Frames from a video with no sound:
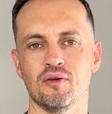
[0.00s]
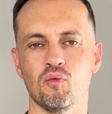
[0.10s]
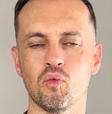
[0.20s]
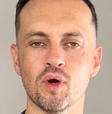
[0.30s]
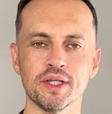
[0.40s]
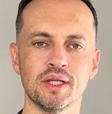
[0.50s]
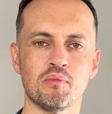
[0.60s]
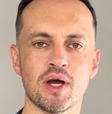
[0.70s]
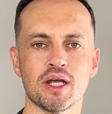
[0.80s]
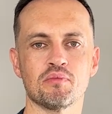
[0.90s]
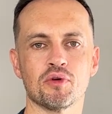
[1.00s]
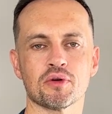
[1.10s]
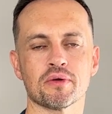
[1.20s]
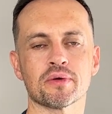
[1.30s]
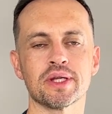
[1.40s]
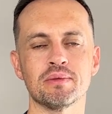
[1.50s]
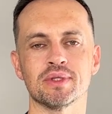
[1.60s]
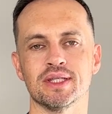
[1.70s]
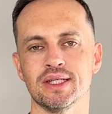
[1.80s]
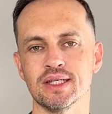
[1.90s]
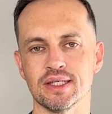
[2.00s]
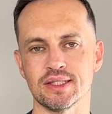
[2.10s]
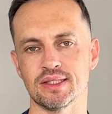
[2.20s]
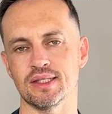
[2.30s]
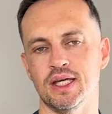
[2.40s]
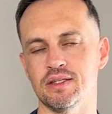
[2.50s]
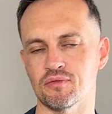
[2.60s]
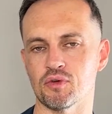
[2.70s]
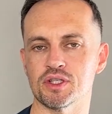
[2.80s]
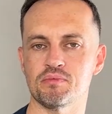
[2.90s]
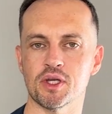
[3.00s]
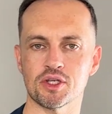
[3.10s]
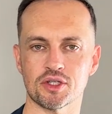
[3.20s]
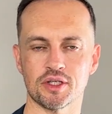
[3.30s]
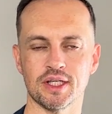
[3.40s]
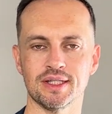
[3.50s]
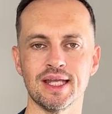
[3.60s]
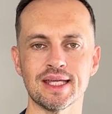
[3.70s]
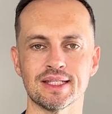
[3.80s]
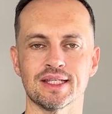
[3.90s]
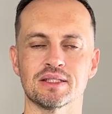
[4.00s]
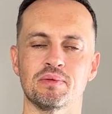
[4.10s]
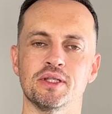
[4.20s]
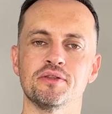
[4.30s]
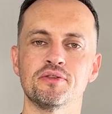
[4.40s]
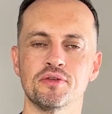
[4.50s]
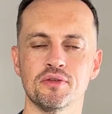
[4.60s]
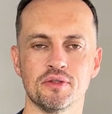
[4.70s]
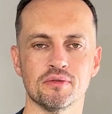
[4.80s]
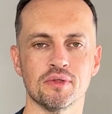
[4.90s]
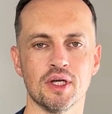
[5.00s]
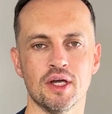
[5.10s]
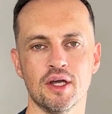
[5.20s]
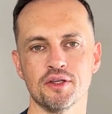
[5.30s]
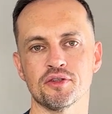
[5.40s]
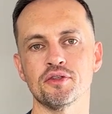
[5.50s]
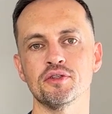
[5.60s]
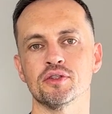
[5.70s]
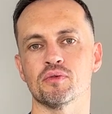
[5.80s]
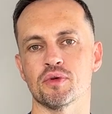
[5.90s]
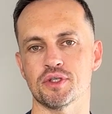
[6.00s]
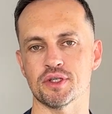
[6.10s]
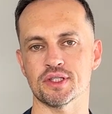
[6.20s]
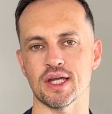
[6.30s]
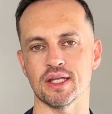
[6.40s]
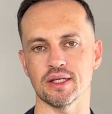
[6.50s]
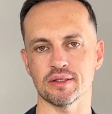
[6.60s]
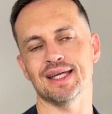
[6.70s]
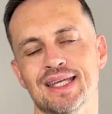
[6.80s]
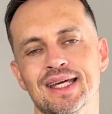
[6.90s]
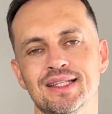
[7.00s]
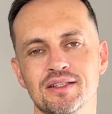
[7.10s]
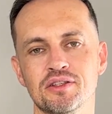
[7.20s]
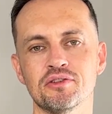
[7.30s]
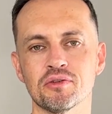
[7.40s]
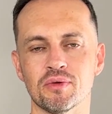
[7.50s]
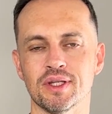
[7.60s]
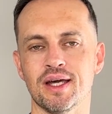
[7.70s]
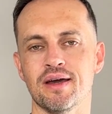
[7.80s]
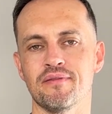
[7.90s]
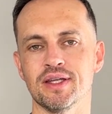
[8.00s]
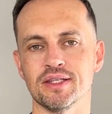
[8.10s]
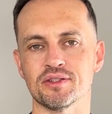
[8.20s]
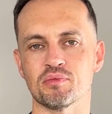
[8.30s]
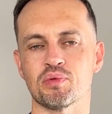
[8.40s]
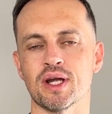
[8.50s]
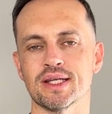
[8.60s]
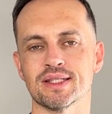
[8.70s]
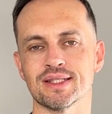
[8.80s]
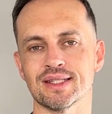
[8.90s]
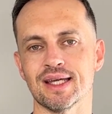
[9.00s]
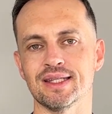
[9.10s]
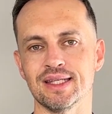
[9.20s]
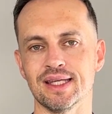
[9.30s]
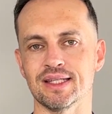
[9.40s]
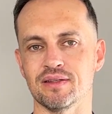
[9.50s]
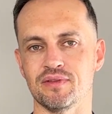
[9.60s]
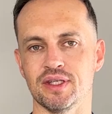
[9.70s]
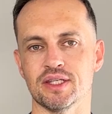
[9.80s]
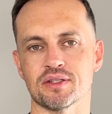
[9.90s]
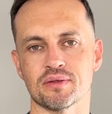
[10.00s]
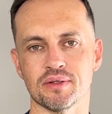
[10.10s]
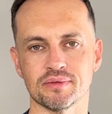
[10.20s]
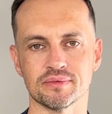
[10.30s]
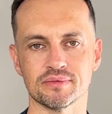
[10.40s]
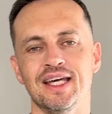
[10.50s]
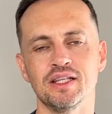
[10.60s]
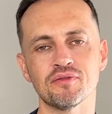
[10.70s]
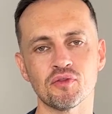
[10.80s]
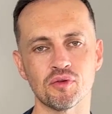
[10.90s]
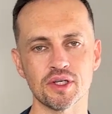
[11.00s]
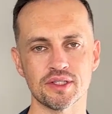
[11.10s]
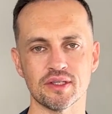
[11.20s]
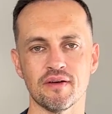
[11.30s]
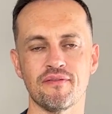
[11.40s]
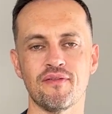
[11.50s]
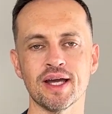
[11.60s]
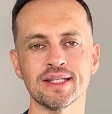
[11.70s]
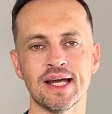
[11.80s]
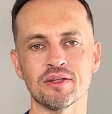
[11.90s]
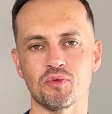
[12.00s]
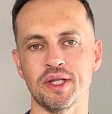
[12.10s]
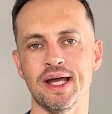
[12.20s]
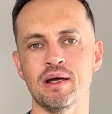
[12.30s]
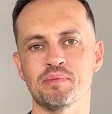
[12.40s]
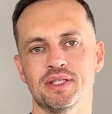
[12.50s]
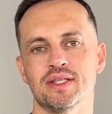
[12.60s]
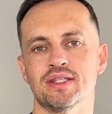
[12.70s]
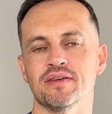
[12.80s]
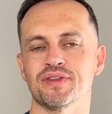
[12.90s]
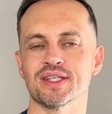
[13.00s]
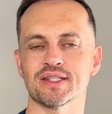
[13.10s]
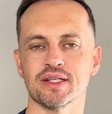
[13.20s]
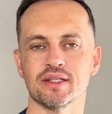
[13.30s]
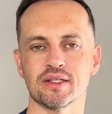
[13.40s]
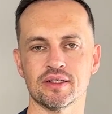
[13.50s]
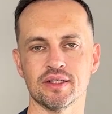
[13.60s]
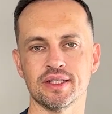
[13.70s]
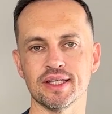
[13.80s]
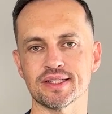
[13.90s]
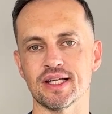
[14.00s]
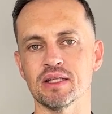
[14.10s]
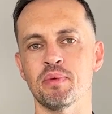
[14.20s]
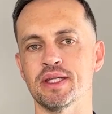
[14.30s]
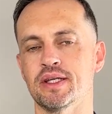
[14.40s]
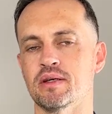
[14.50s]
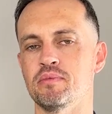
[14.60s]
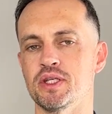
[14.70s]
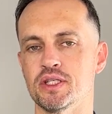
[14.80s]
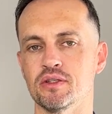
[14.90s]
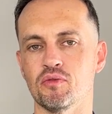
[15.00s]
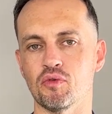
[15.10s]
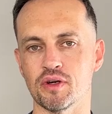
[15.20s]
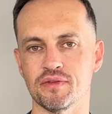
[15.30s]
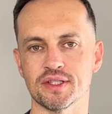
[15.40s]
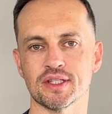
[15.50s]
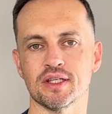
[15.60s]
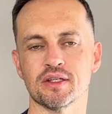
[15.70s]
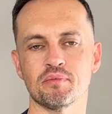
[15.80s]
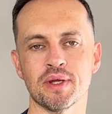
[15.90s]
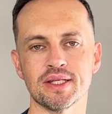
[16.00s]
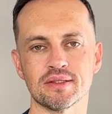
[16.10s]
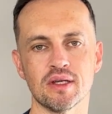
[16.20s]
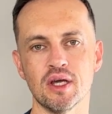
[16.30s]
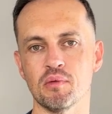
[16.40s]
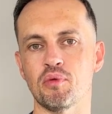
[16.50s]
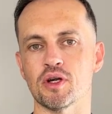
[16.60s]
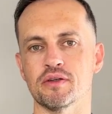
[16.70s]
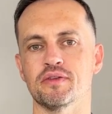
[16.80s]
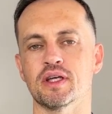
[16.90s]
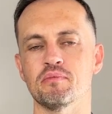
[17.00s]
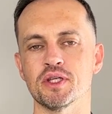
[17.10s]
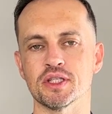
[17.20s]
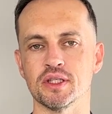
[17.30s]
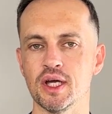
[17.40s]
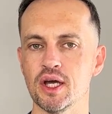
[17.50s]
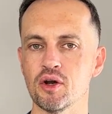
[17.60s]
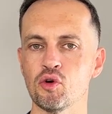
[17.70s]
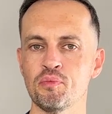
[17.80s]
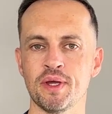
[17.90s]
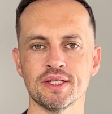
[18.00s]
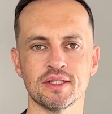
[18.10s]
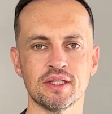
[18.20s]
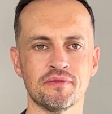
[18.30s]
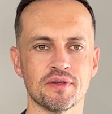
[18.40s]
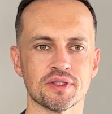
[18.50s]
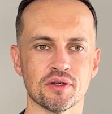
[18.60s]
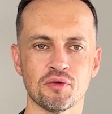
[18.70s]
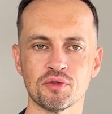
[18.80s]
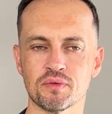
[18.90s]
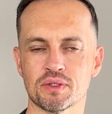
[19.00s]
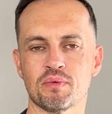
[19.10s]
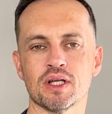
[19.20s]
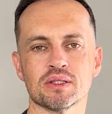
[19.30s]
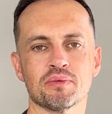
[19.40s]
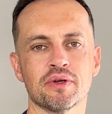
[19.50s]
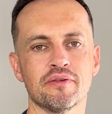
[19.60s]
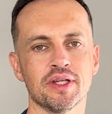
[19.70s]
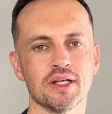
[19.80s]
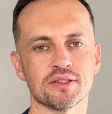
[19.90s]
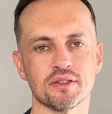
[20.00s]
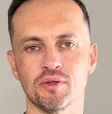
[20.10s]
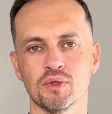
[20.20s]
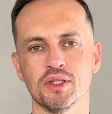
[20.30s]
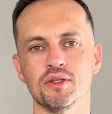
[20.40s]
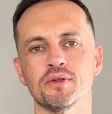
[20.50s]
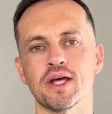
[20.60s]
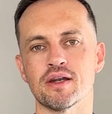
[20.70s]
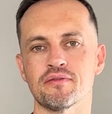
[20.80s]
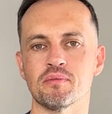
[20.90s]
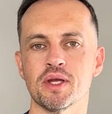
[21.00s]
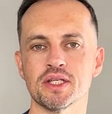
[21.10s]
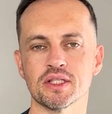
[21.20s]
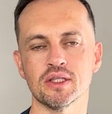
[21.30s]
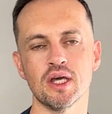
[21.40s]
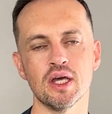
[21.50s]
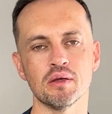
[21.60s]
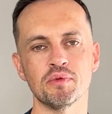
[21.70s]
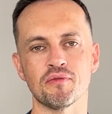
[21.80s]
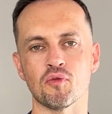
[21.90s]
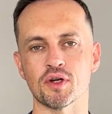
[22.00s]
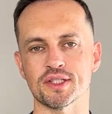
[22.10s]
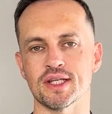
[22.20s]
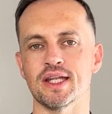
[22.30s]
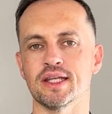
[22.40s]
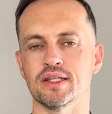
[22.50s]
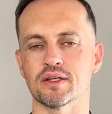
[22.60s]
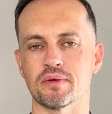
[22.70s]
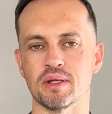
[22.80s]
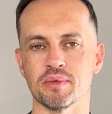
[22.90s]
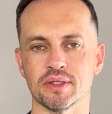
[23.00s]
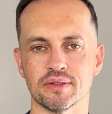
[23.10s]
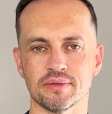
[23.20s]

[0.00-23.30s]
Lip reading: what the buyer-broker agreement is. And of course, make sure that they can explain it to you so you know what you're signing. Again, you don't want to have any surprises at the end of the escrow. And of course, find out what happens is if the seller does not pay the commission, or if the seller pays part of the commission, who pays the difference? Who's responsible for everything else? You want to know that information before signing the agreement.